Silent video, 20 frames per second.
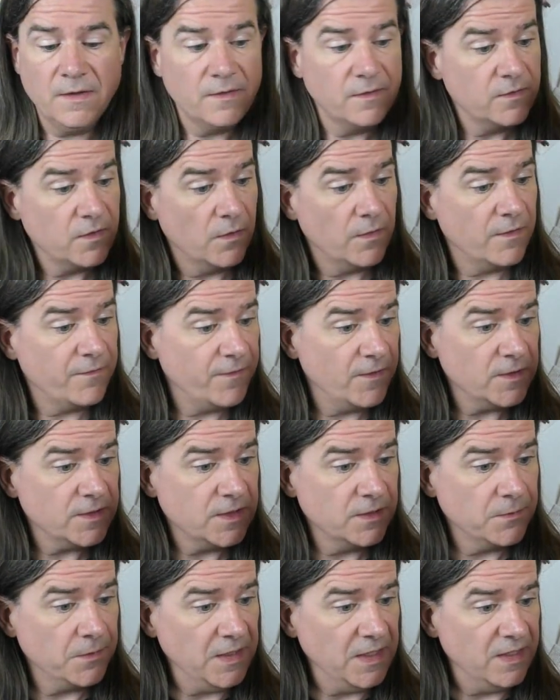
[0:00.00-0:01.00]
So the first
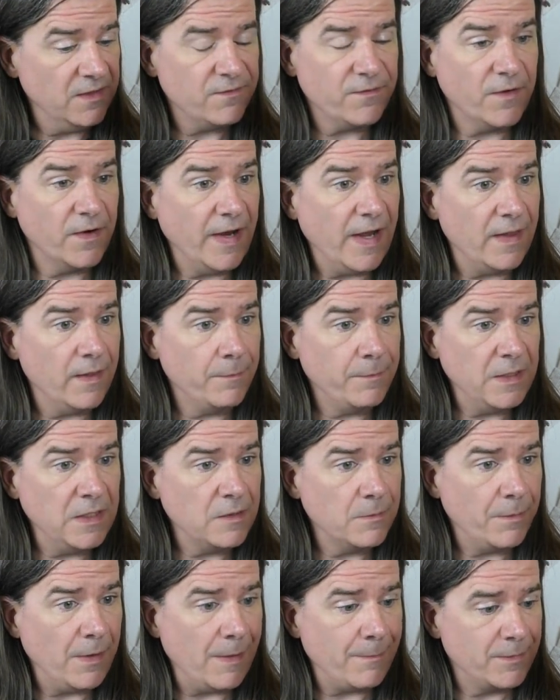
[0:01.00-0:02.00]
ingredient for
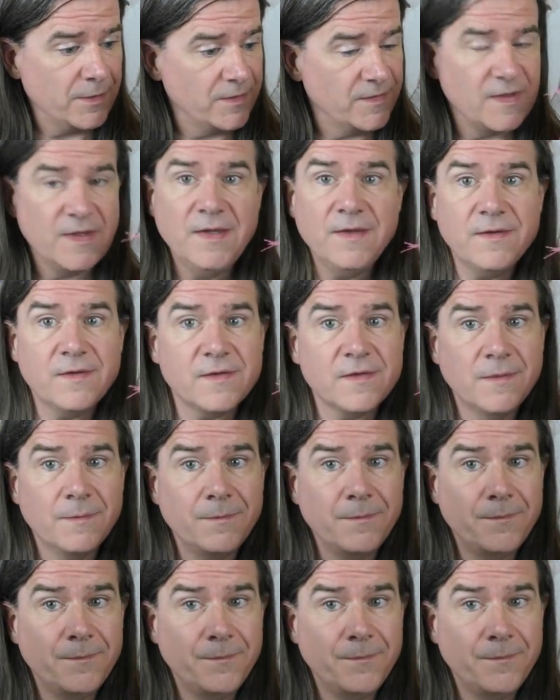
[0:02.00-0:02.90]
jalapeno poppers is...